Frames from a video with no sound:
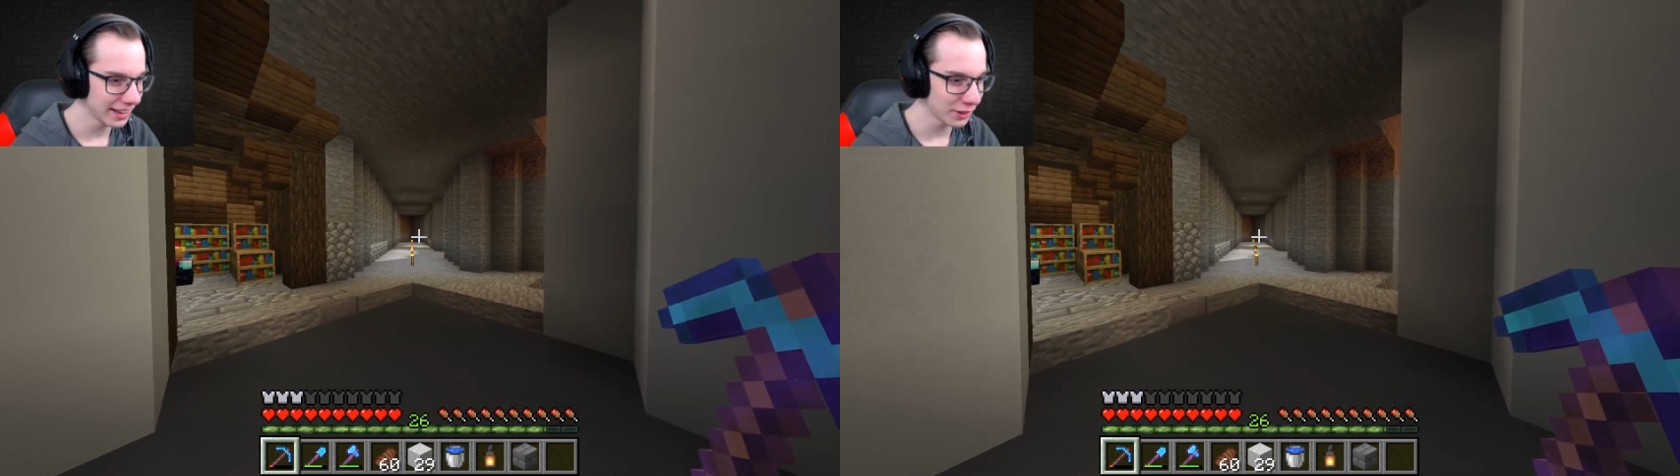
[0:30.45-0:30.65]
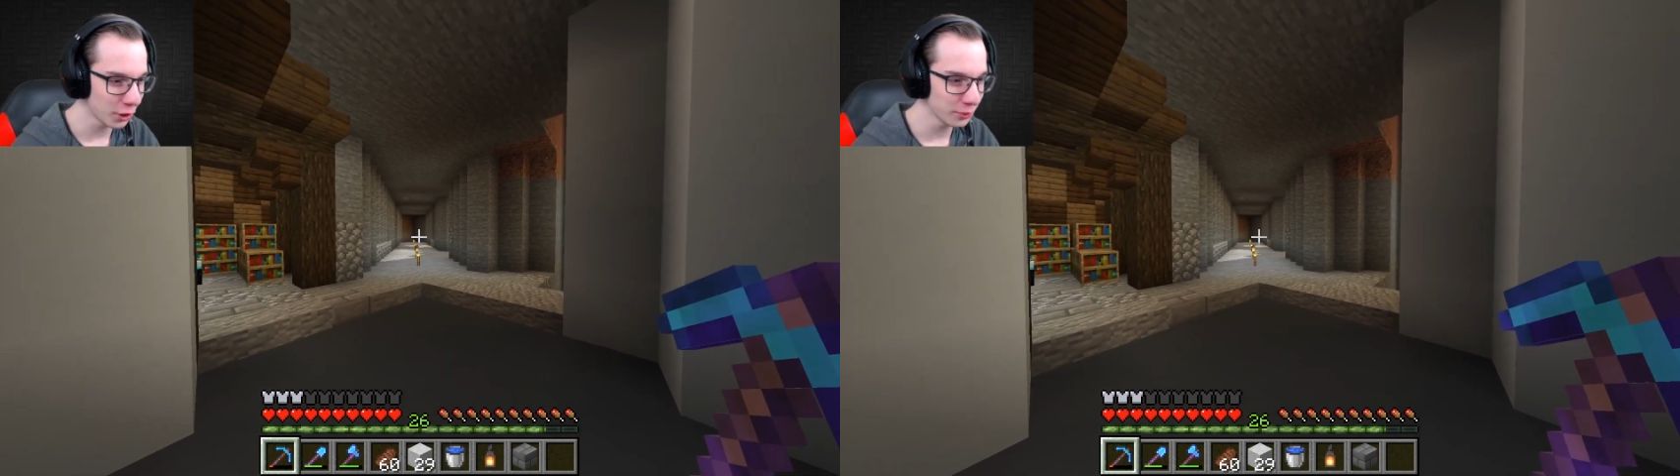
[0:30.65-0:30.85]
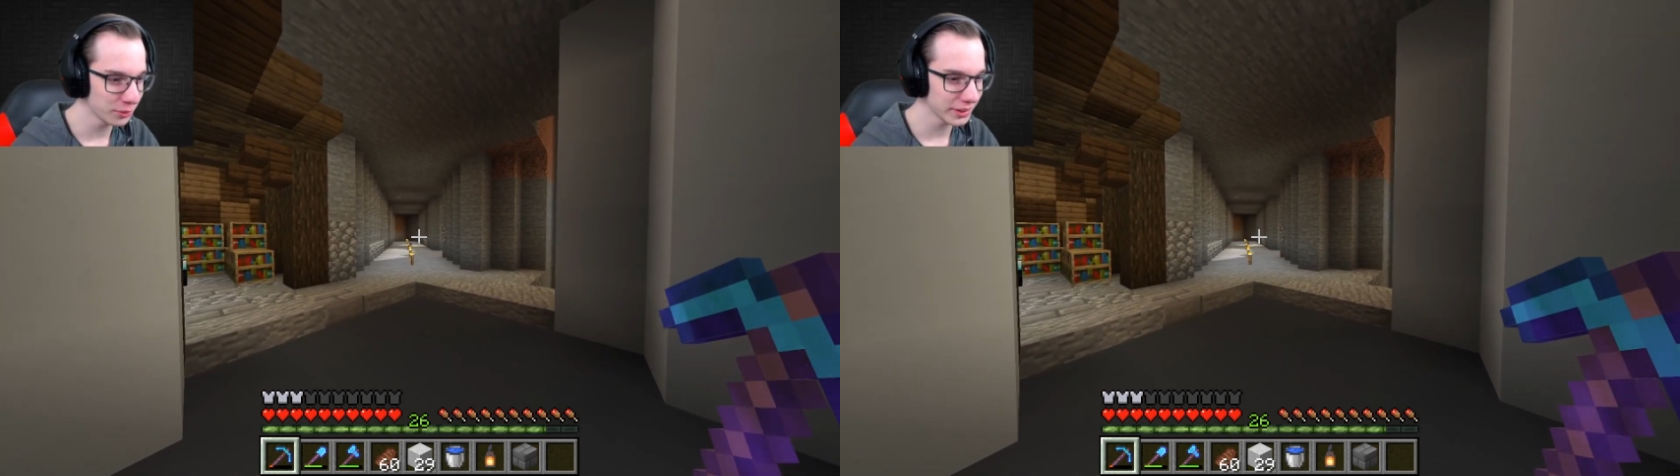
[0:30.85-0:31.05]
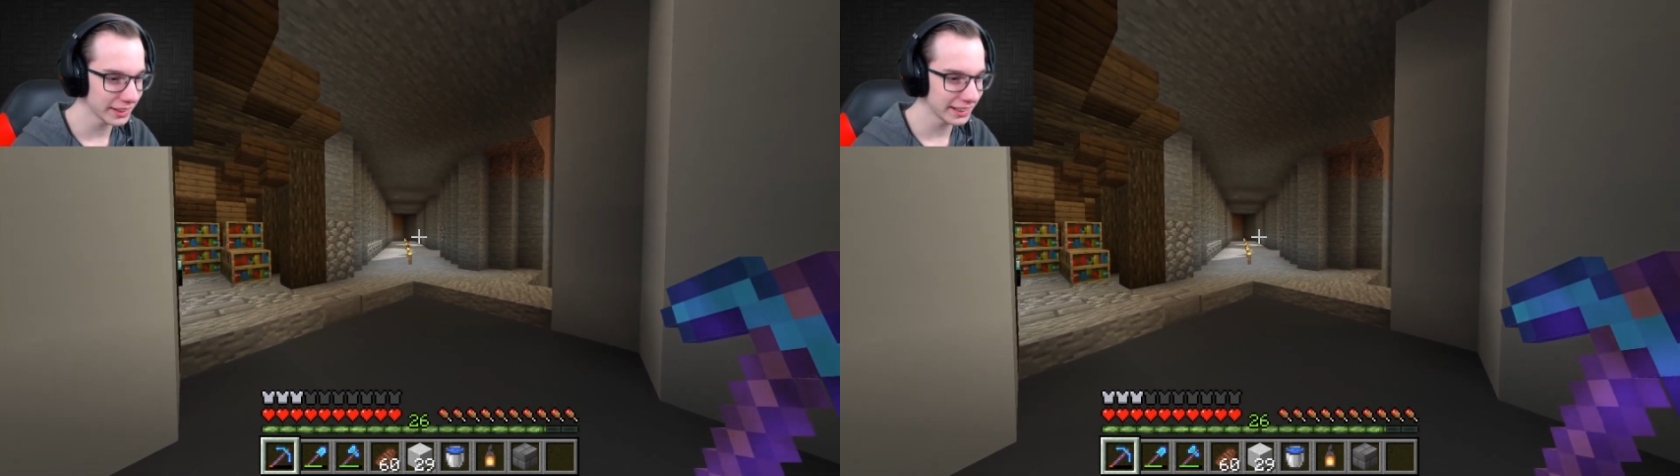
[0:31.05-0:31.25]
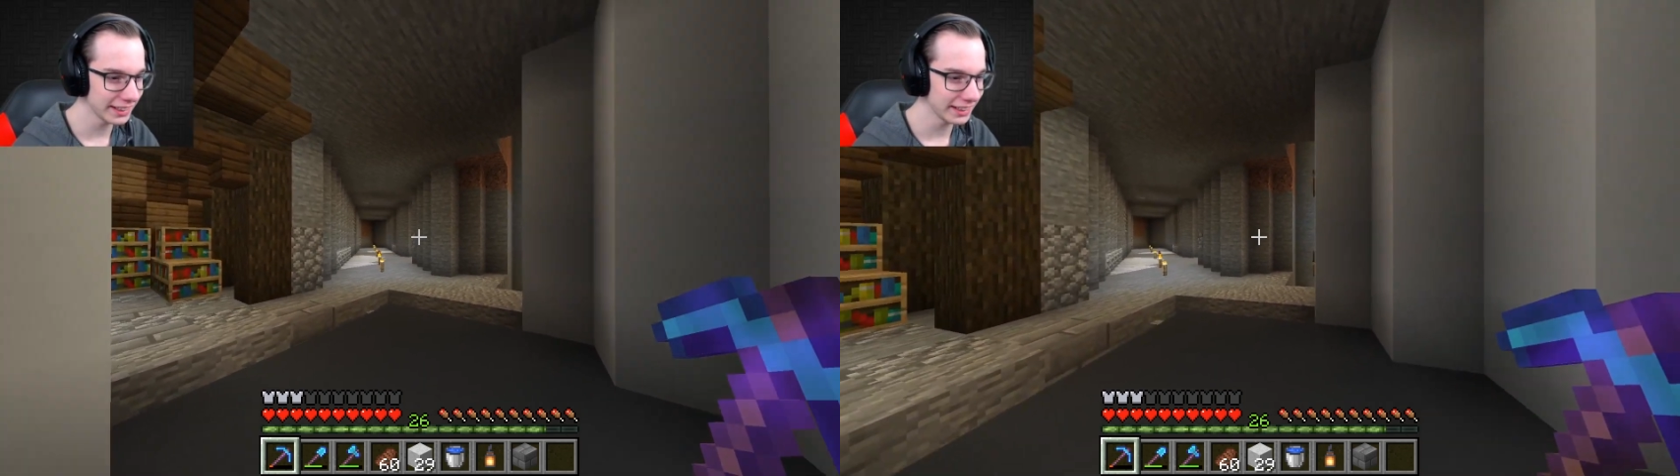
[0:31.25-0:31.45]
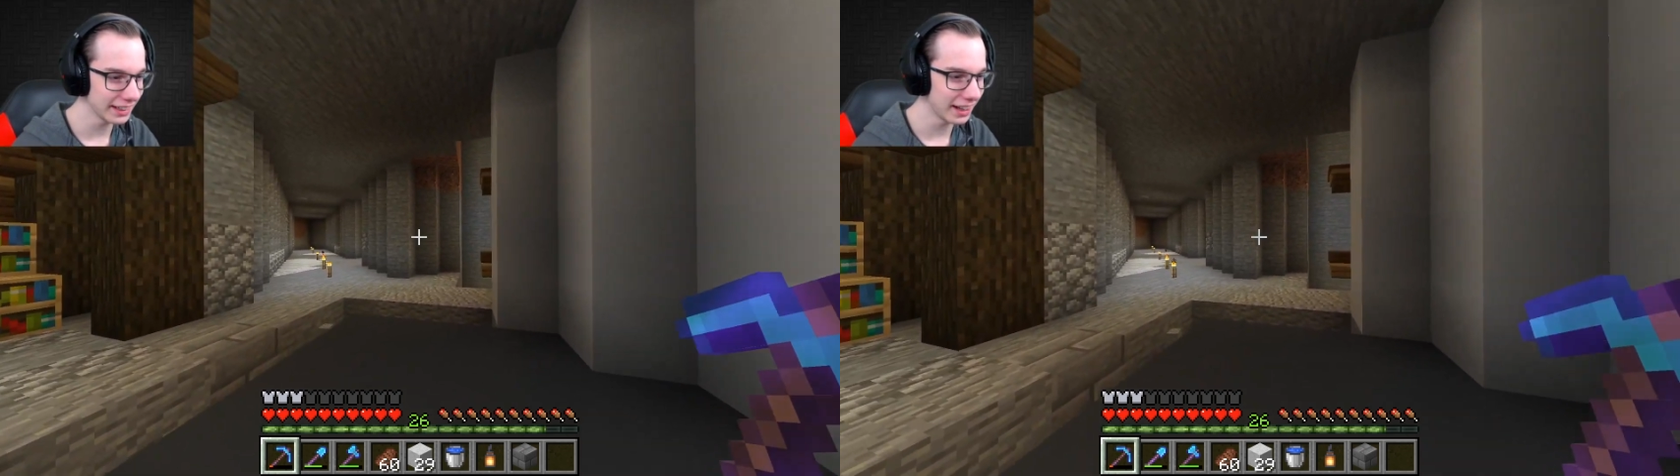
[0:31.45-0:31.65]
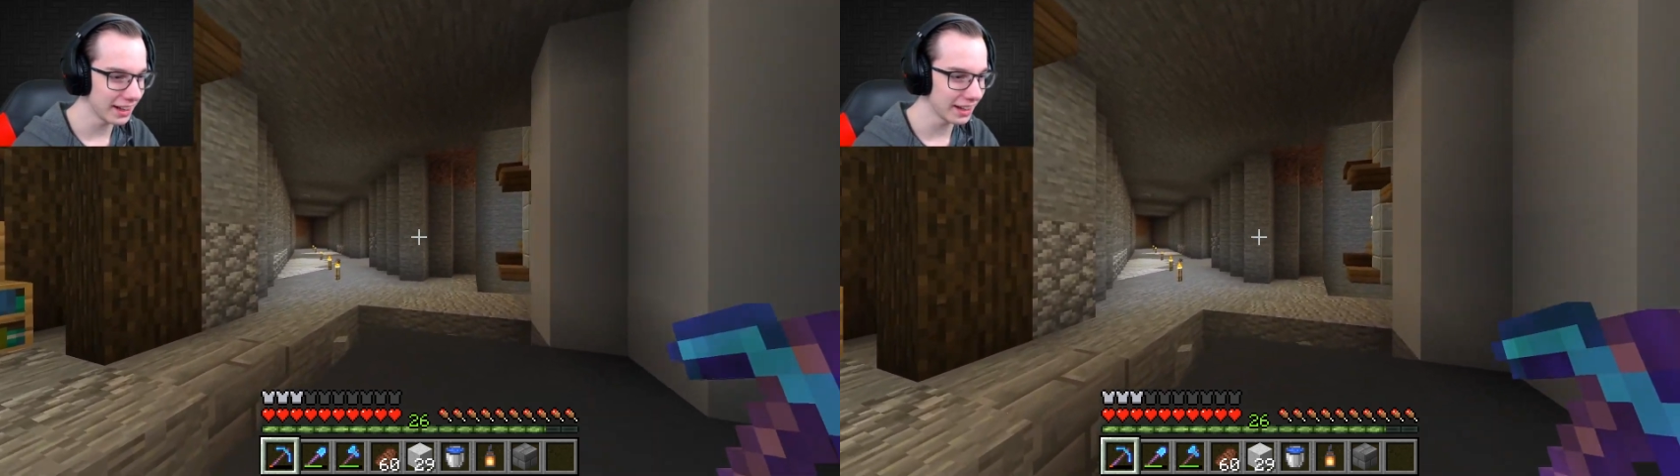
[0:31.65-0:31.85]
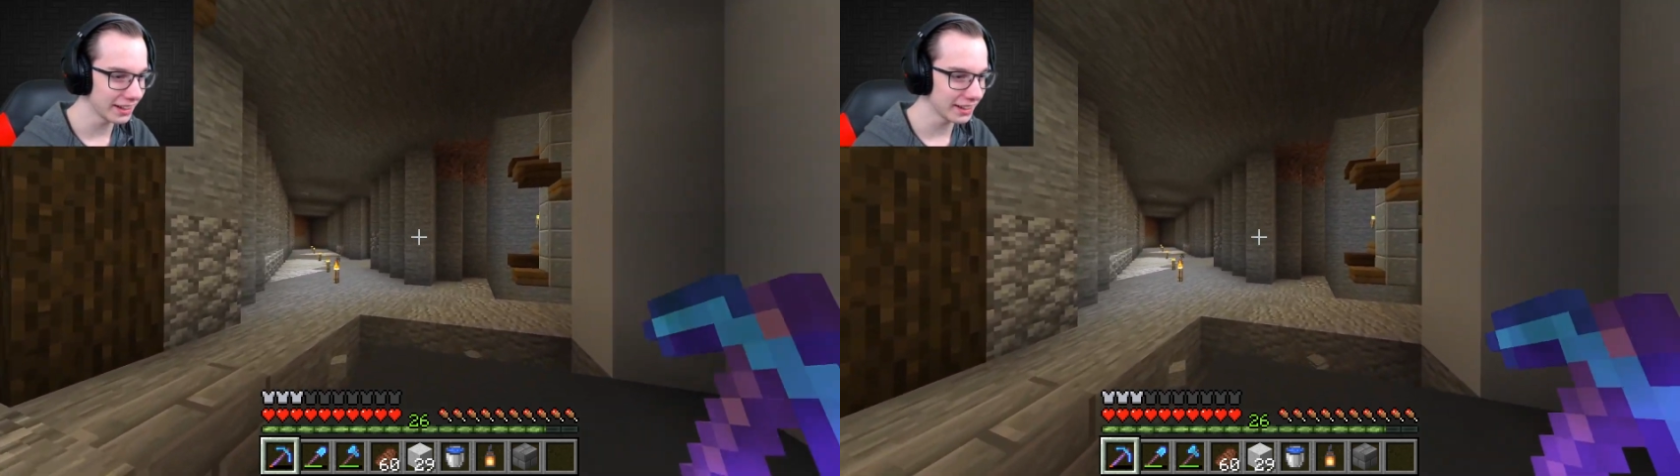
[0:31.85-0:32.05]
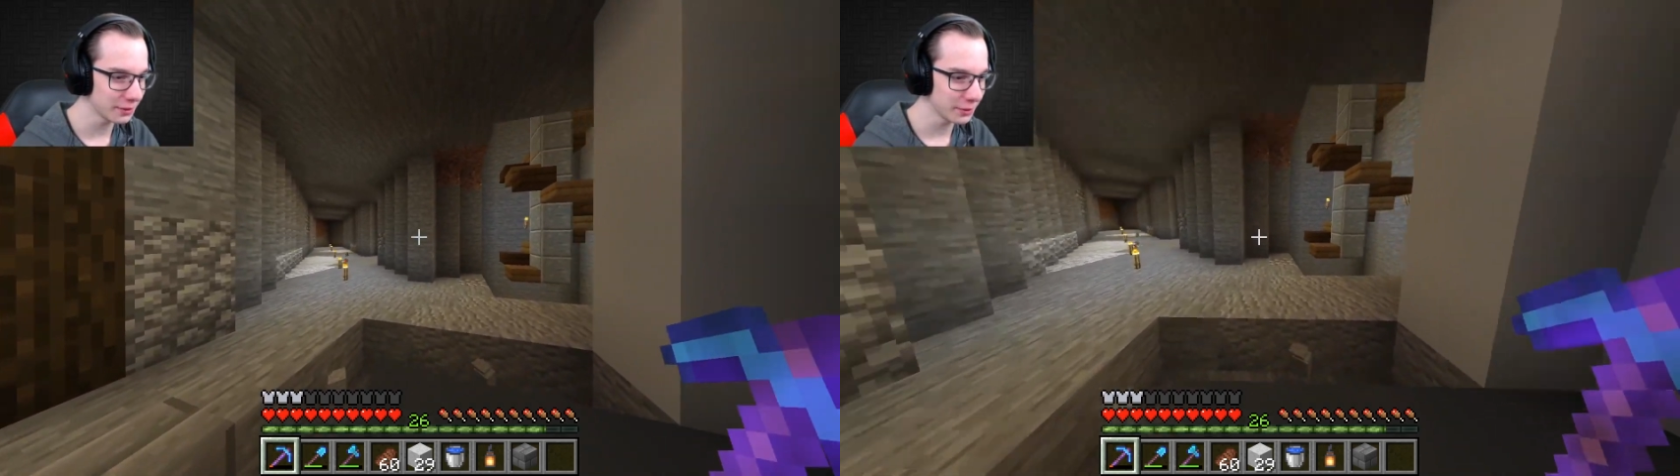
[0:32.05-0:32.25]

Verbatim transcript: and hopefully uh